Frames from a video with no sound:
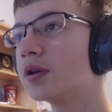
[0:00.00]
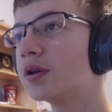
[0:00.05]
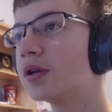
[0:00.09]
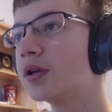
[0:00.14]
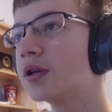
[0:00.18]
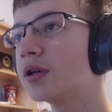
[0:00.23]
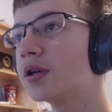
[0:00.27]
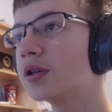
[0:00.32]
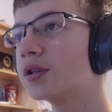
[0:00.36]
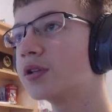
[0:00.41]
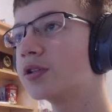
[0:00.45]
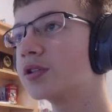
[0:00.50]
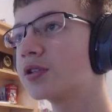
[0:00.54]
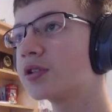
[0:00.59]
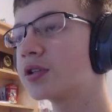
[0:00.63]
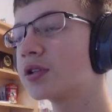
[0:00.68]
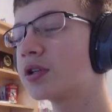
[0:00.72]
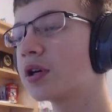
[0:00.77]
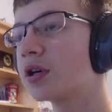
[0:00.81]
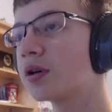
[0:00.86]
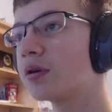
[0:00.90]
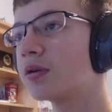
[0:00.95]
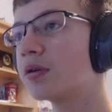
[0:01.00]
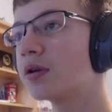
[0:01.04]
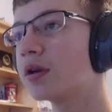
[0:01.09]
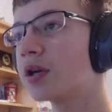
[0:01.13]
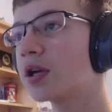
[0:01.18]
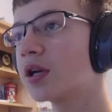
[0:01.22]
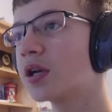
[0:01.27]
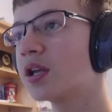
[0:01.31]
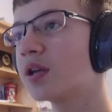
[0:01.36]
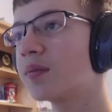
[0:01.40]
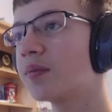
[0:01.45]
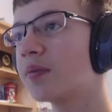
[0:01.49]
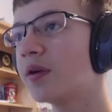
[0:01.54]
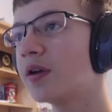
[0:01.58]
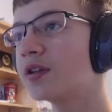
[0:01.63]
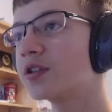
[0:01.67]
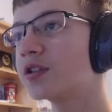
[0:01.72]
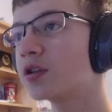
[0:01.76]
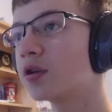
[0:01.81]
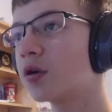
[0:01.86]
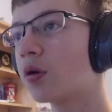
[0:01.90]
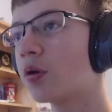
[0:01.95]
is go and
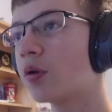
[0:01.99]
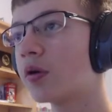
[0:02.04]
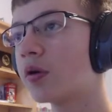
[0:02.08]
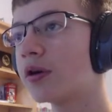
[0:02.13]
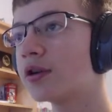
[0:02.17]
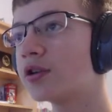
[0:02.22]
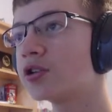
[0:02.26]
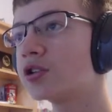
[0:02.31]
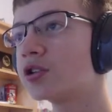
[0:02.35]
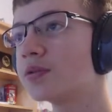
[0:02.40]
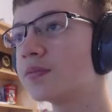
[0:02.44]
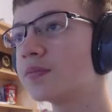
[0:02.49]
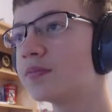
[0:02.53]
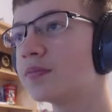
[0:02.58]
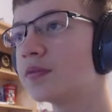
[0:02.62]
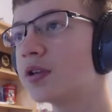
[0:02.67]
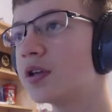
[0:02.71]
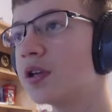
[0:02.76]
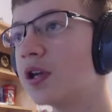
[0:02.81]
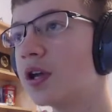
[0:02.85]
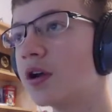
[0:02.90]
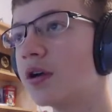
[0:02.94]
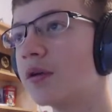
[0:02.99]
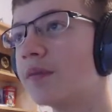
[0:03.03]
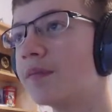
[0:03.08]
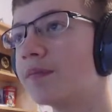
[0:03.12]
place an orange here.